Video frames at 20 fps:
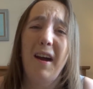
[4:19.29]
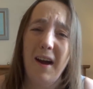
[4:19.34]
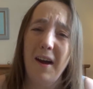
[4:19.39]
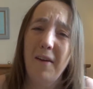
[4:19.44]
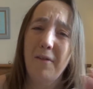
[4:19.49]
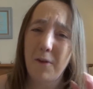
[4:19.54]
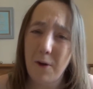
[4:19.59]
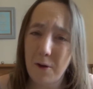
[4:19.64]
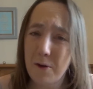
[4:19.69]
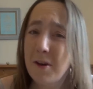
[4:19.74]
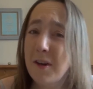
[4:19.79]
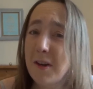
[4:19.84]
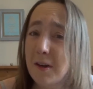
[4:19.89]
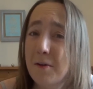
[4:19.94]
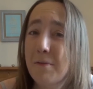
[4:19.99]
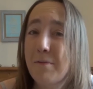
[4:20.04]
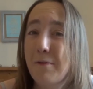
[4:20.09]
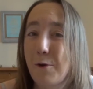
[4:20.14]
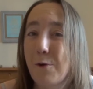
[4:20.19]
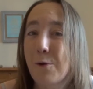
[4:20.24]
I've got
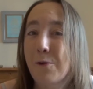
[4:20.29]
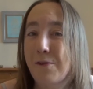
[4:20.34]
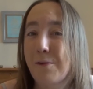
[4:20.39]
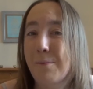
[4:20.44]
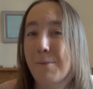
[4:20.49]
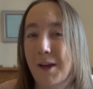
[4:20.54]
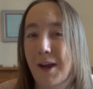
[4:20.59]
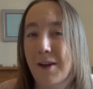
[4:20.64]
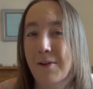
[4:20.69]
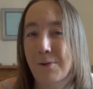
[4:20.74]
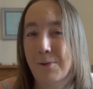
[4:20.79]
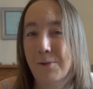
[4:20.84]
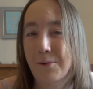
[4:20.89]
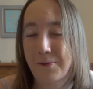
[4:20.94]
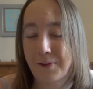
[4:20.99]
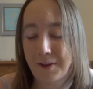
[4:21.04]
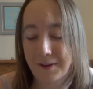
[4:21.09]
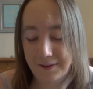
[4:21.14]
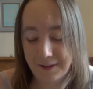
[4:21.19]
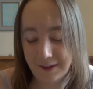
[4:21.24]
enough autumn
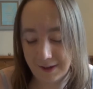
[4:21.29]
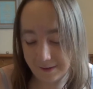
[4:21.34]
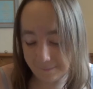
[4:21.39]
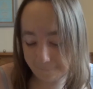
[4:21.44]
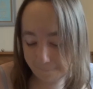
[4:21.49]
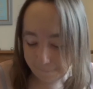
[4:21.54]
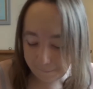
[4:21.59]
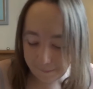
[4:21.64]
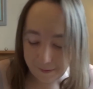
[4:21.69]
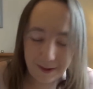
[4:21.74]
candles, I think.